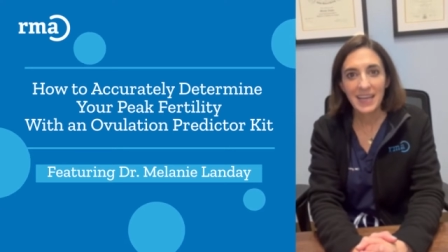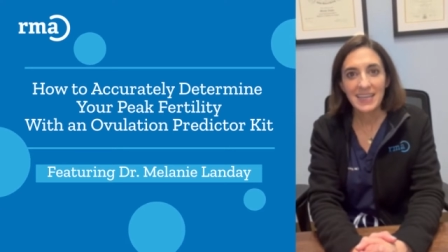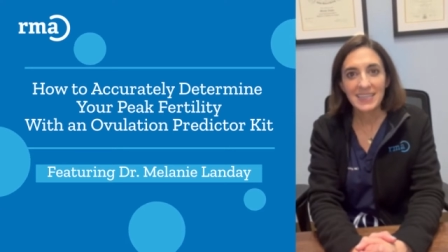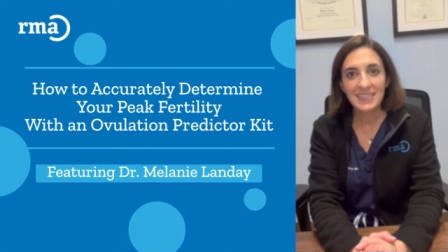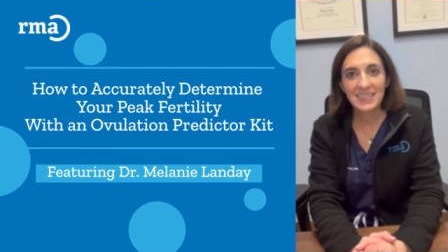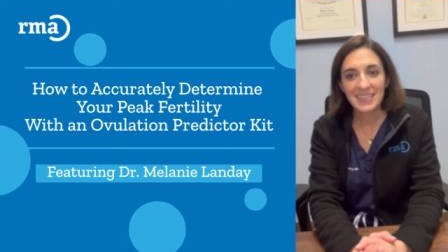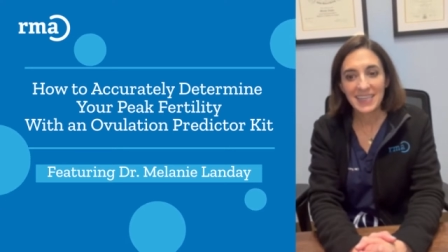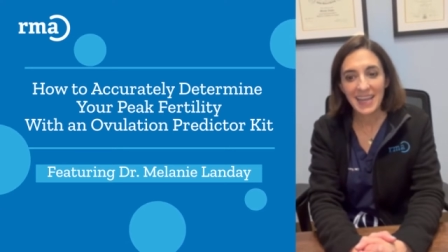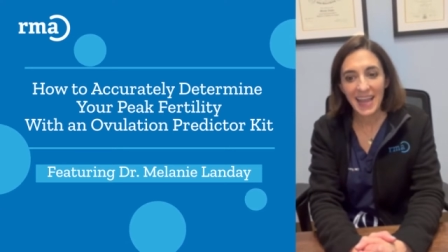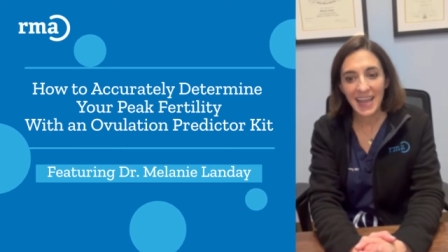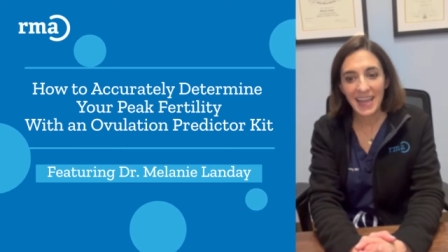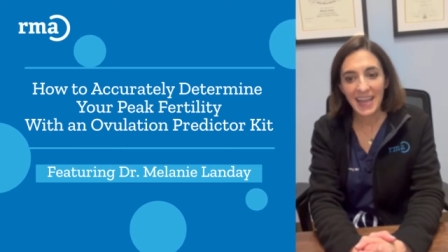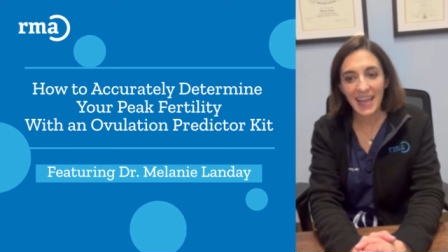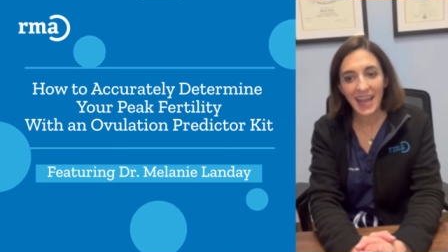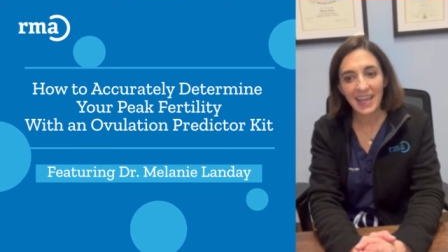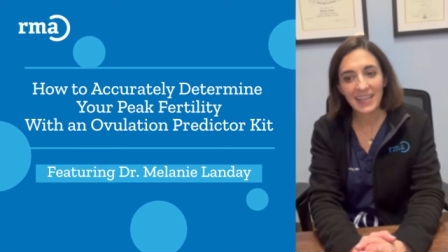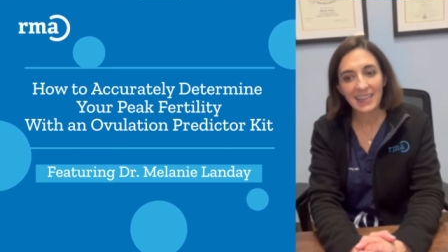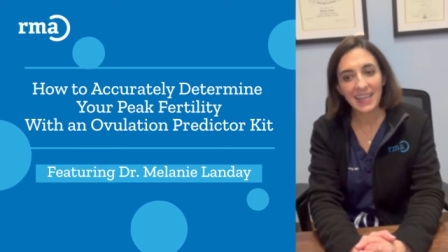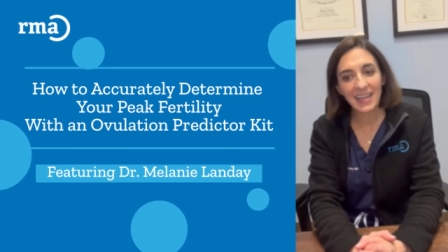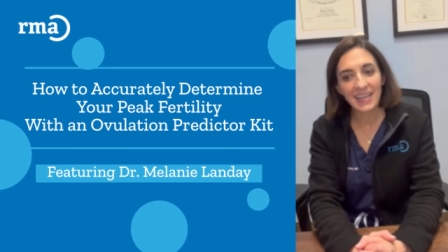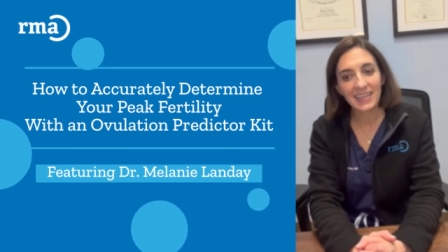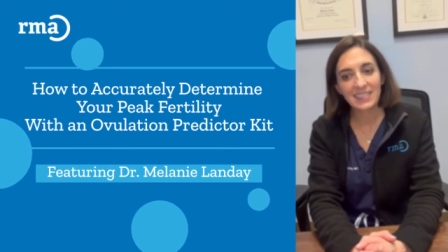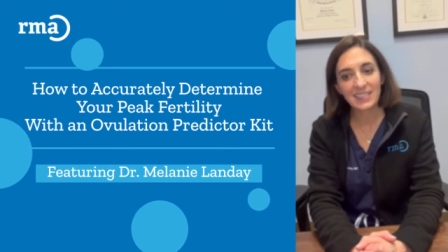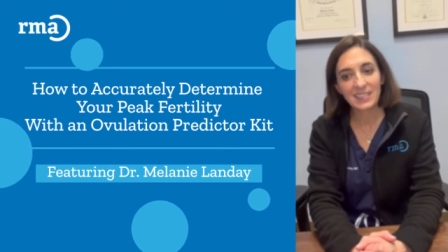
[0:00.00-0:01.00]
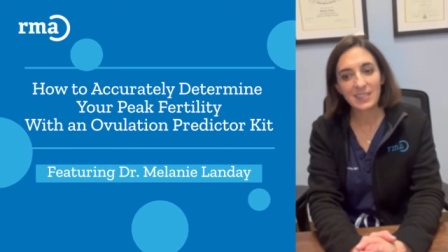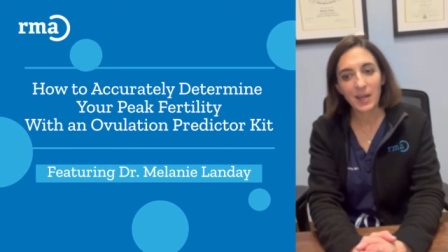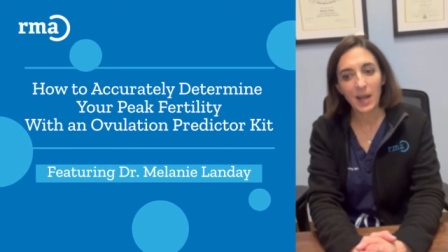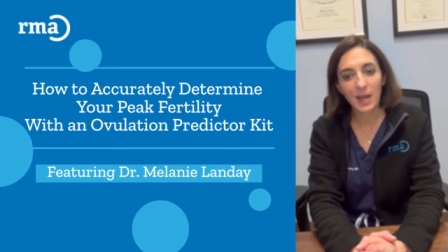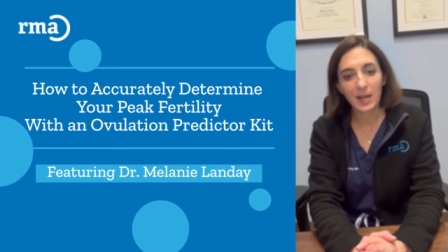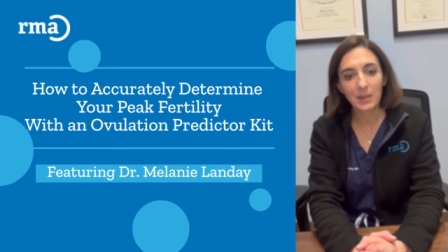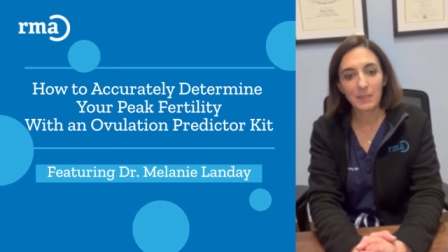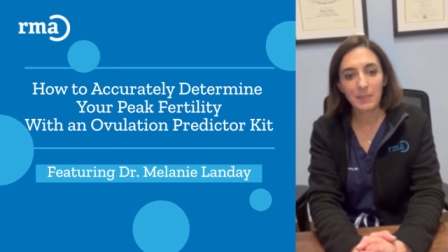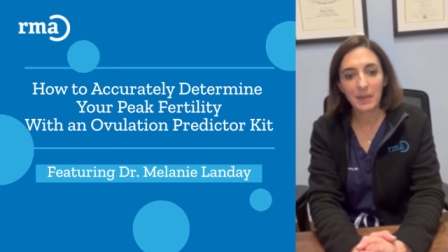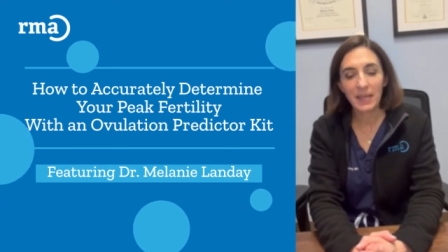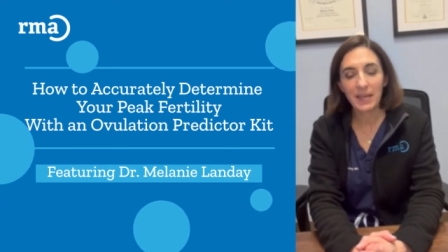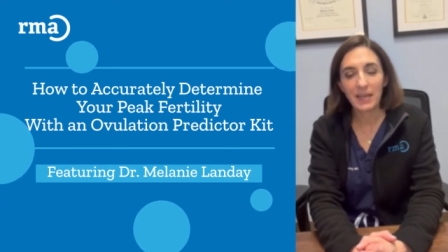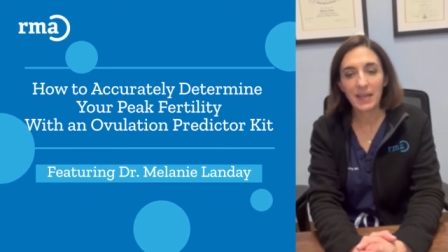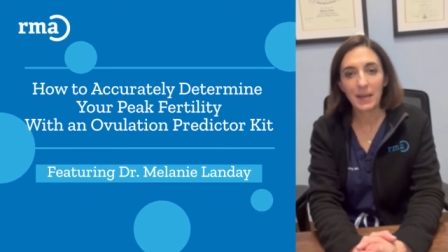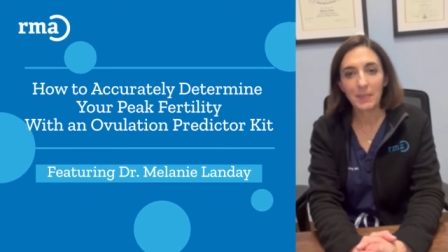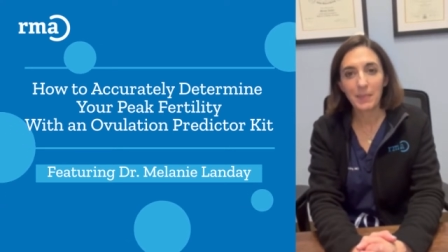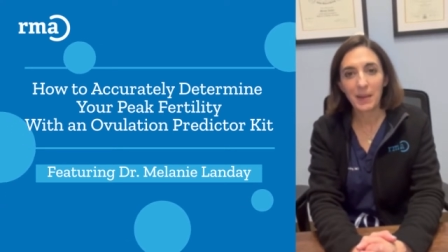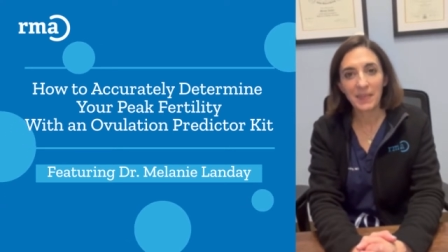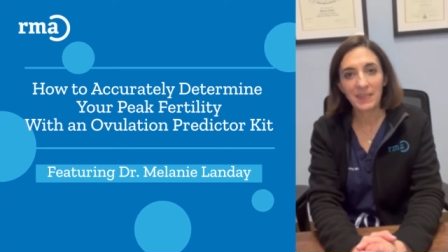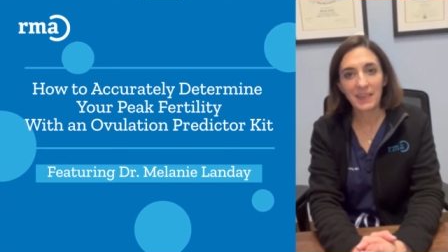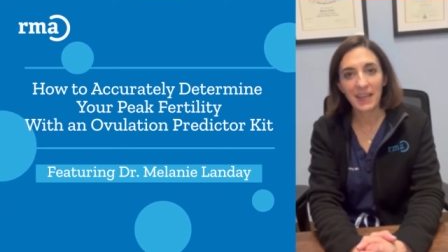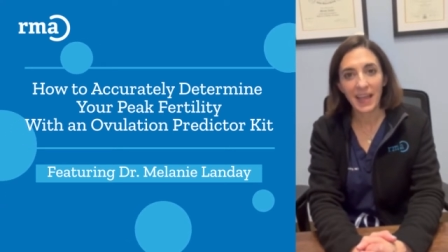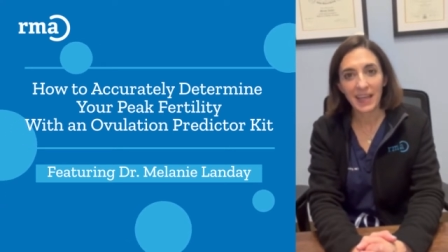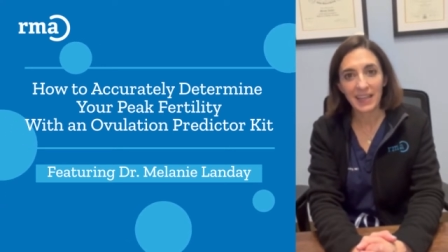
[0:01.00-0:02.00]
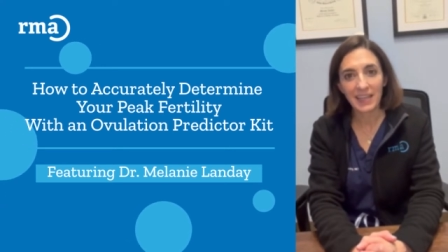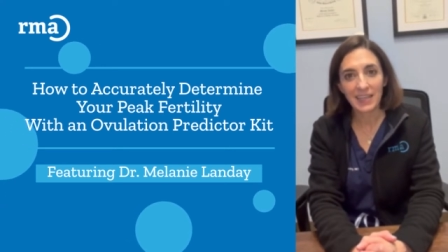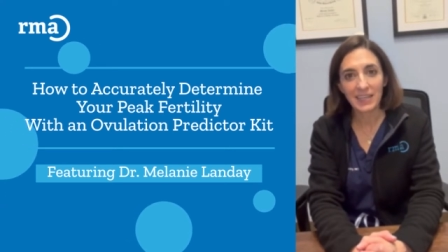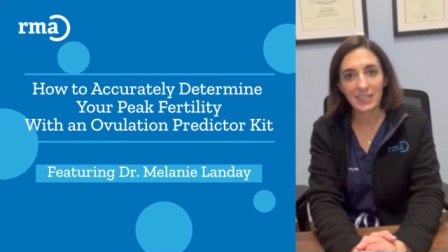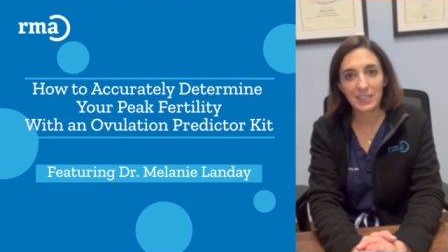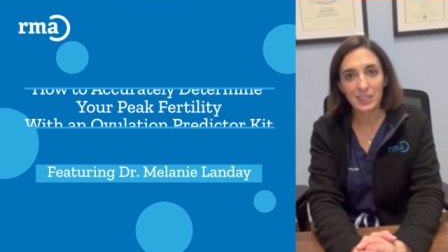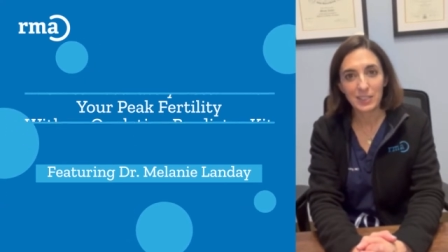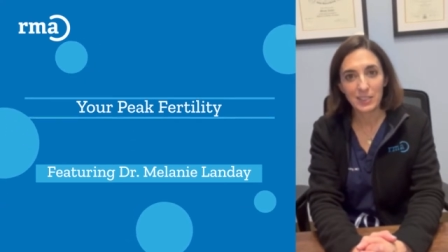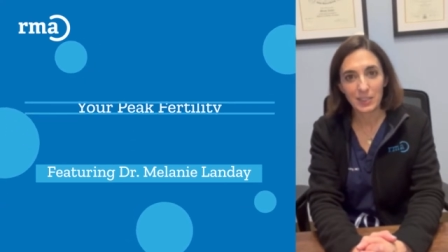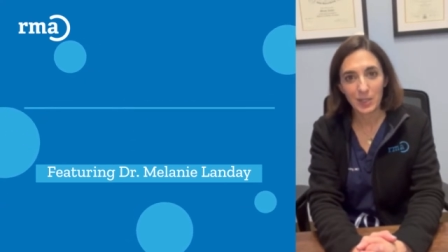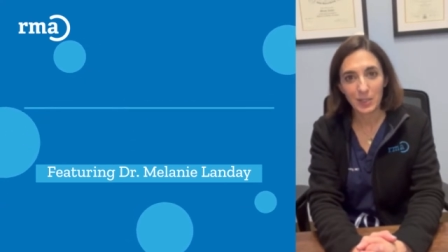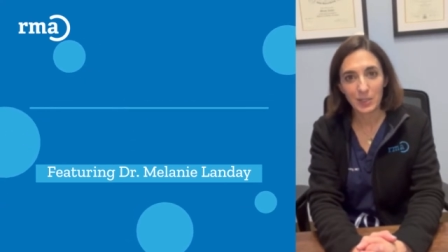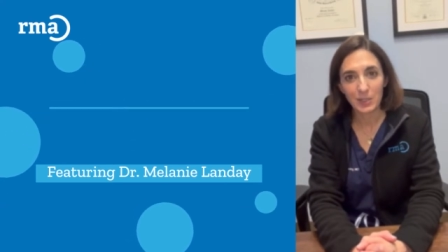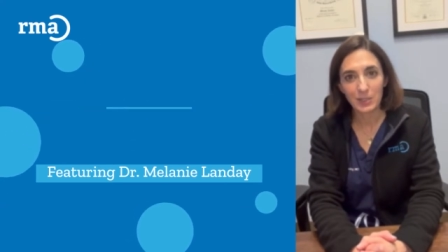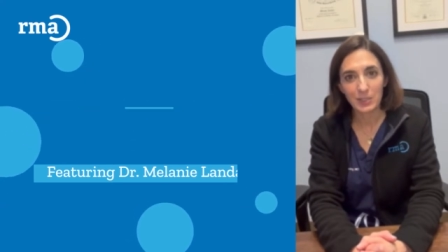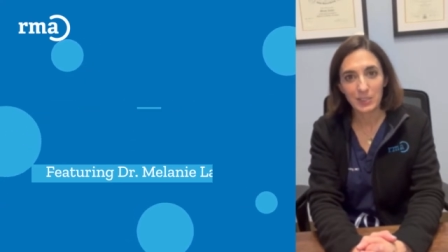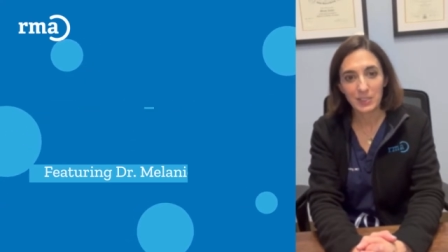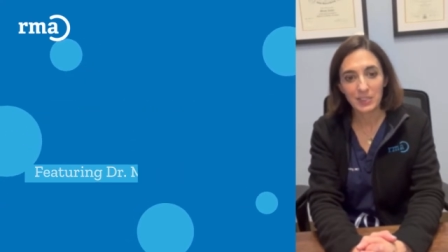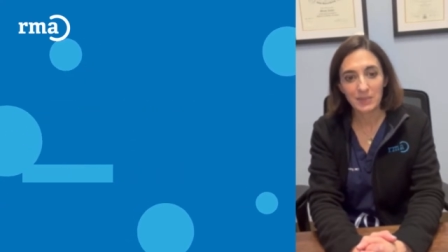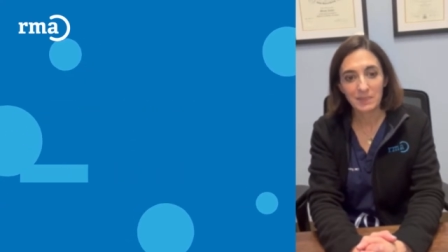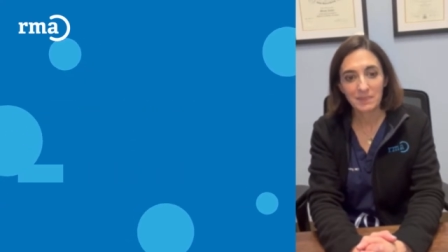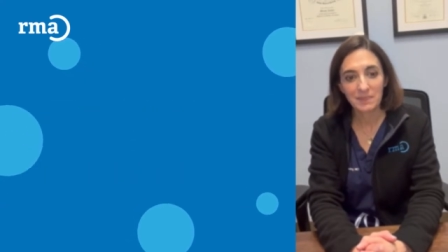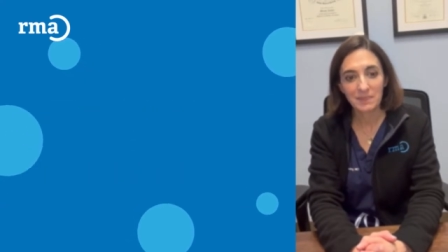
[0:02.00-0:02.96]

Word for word: Today, I'd like to talk a bit about the LH surge.